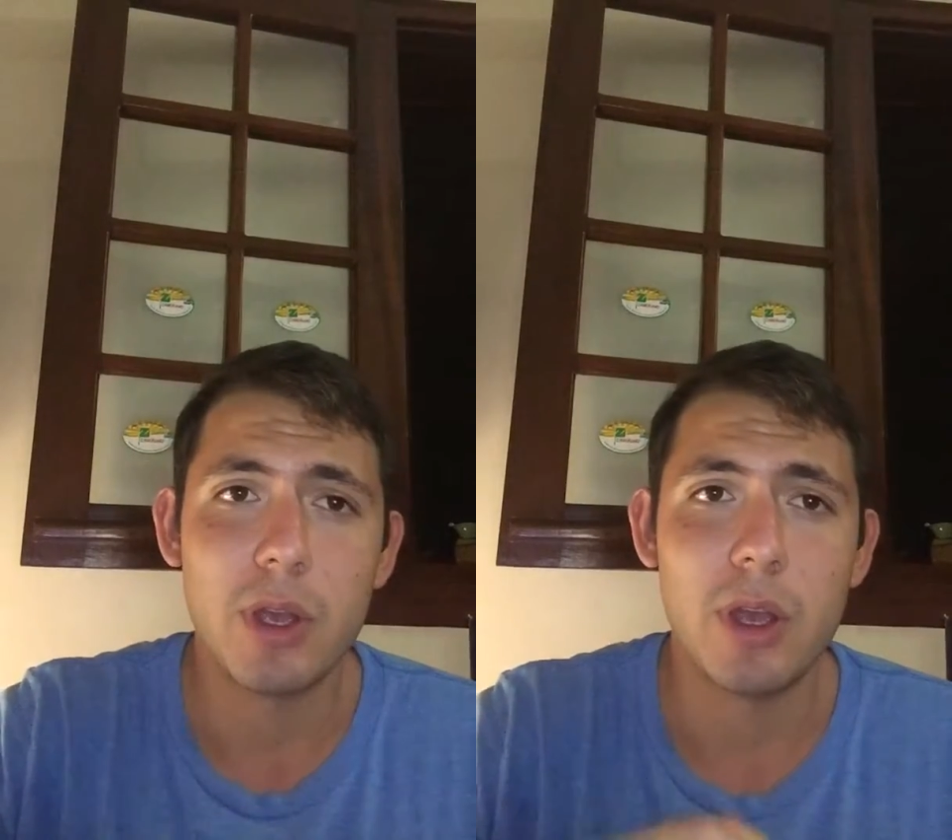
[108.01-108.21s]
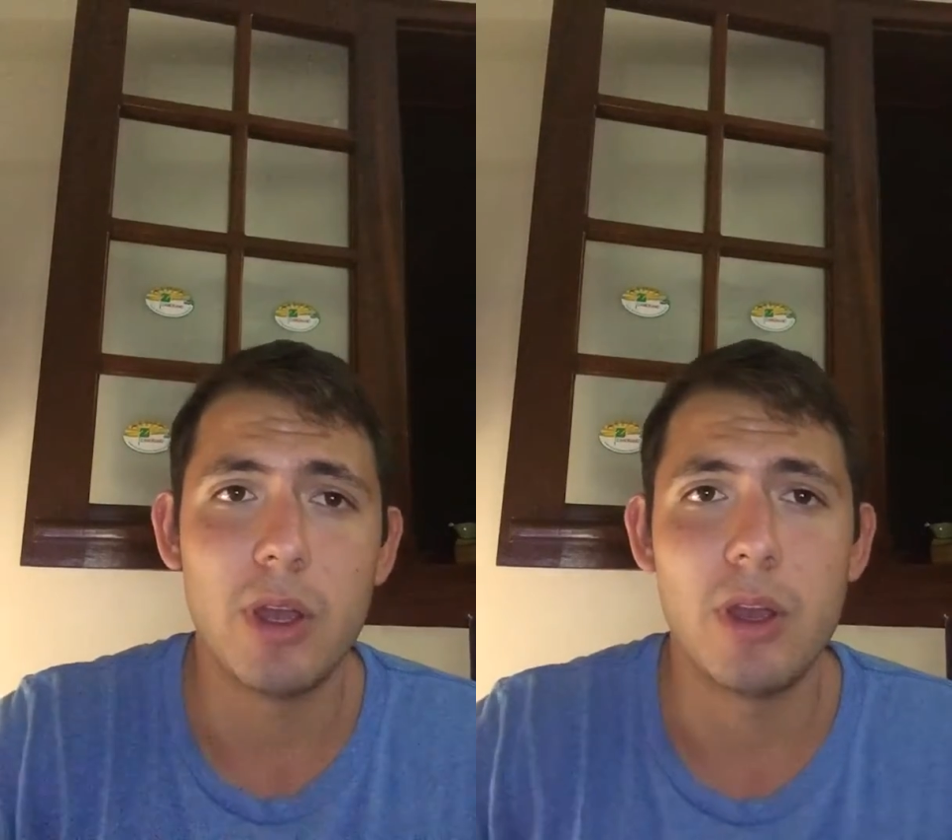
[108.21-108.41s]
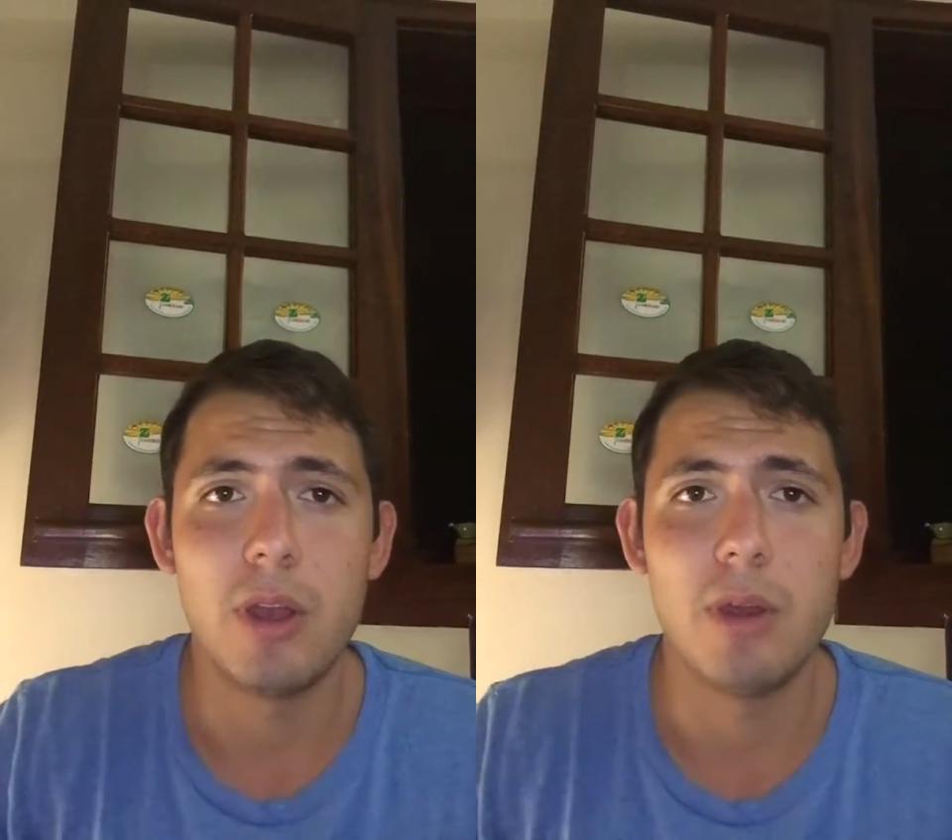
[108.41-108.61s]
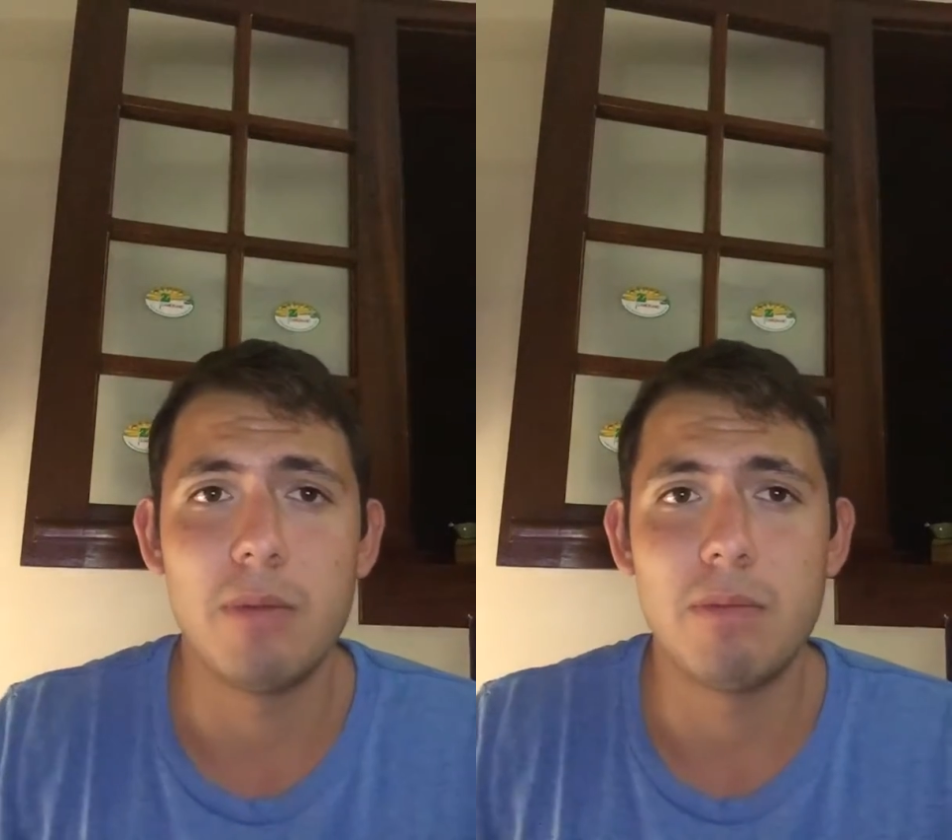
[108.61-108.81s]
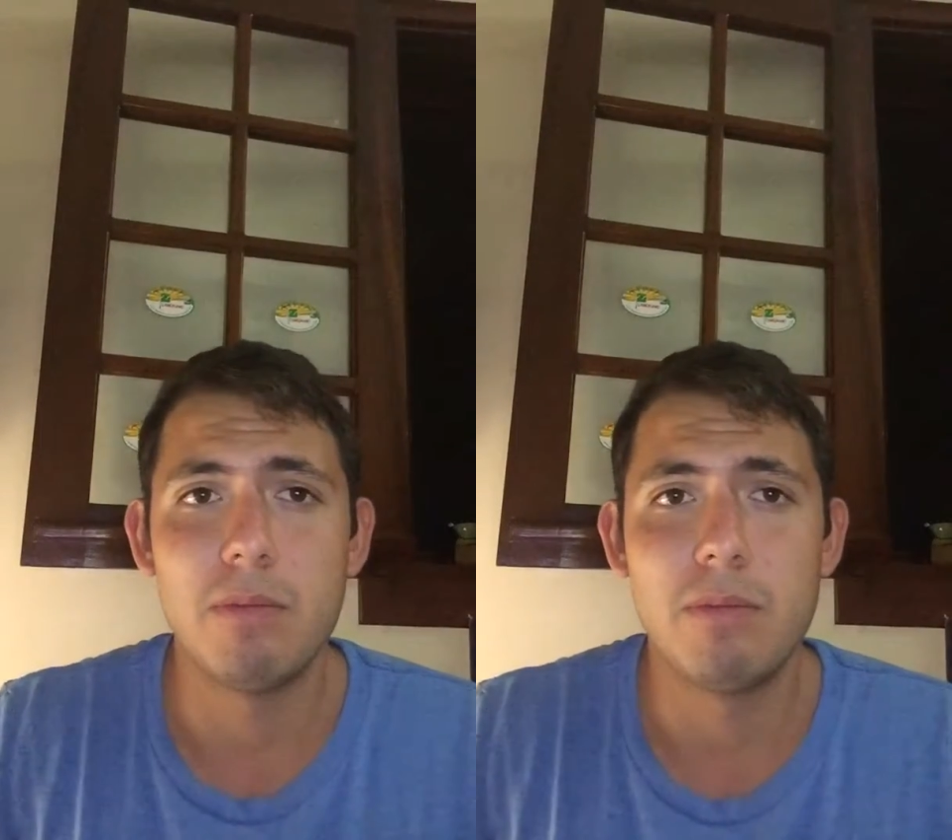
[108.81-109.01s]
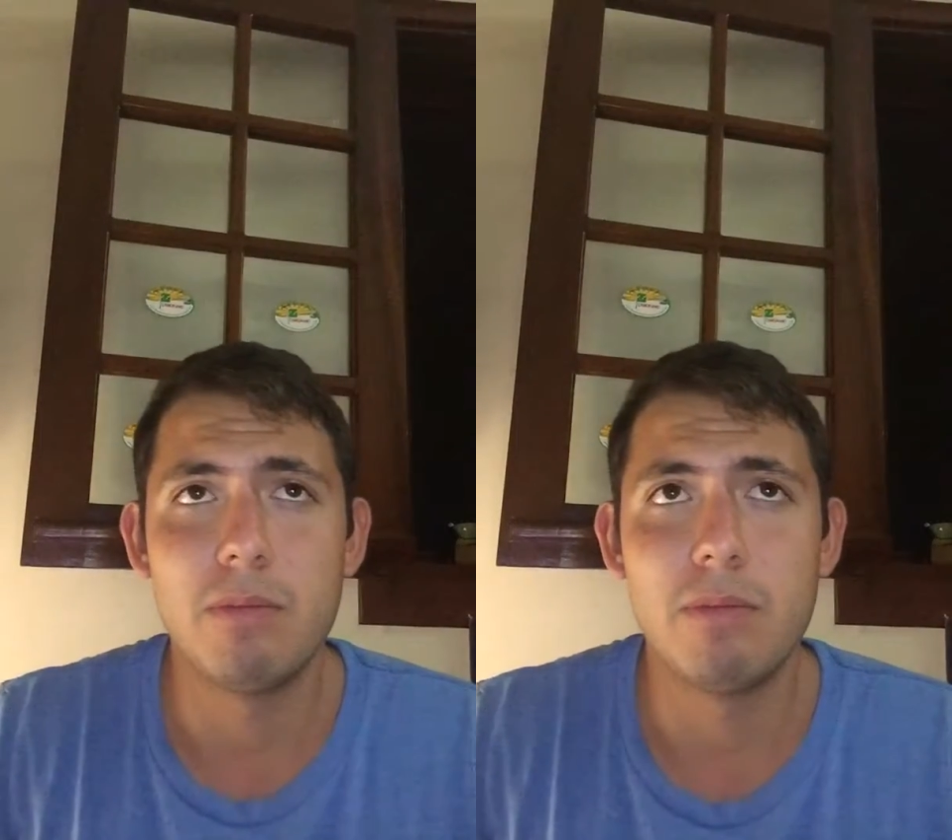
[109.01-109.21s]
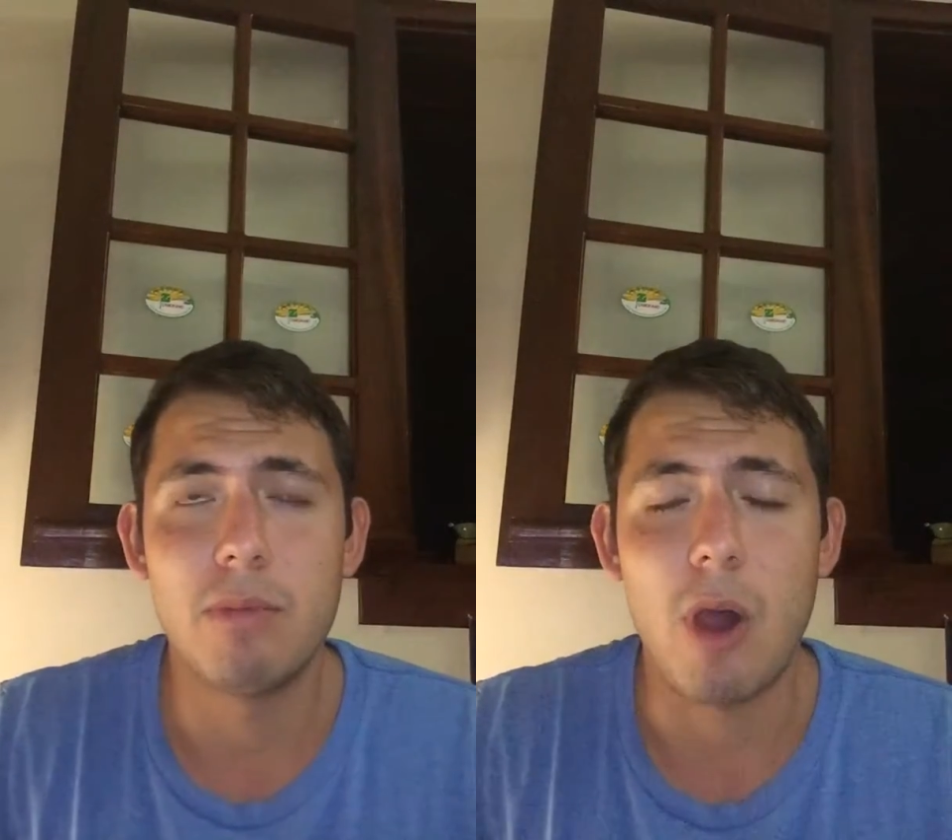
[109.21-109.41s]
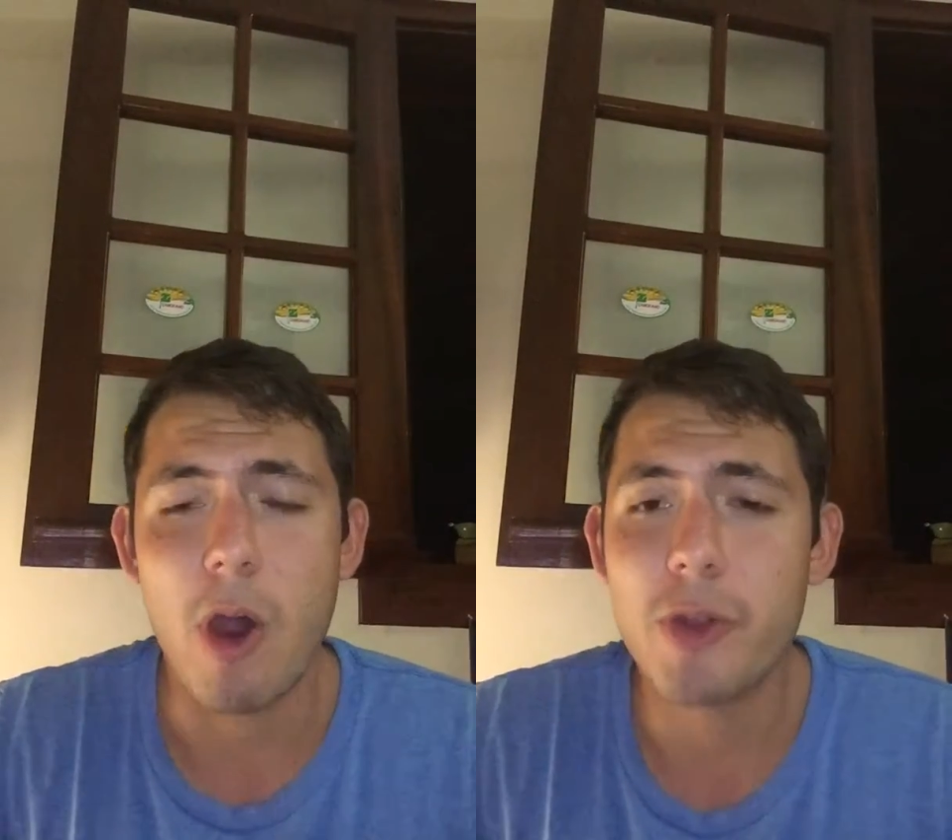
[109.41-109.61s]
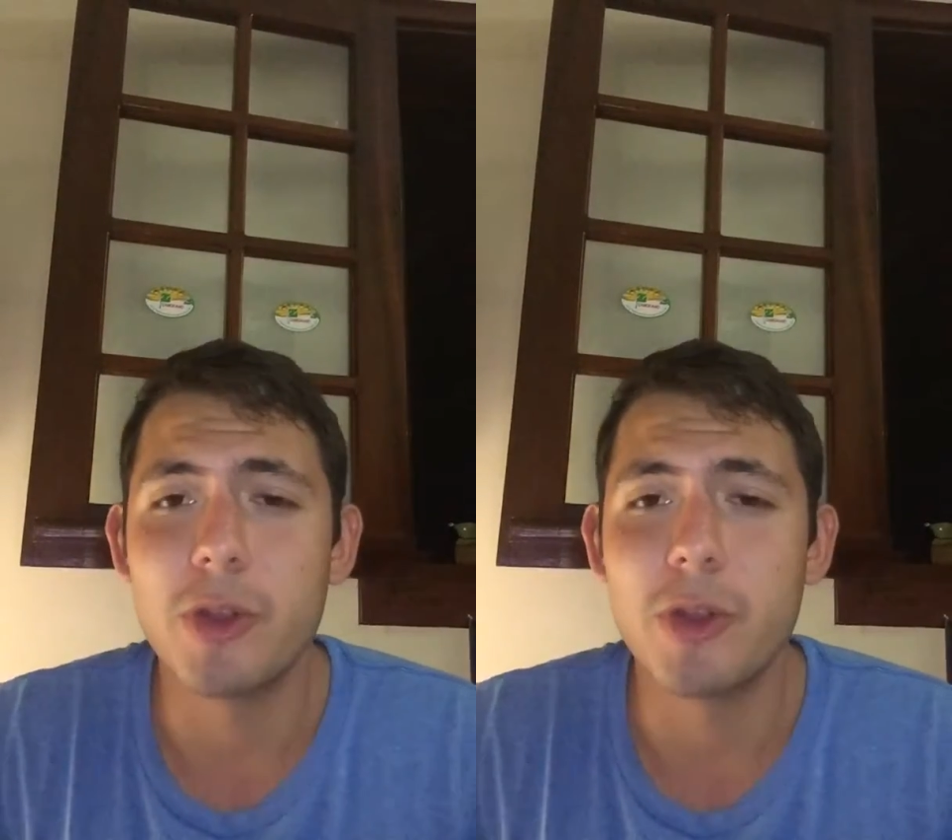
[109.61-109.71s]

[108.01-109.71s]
are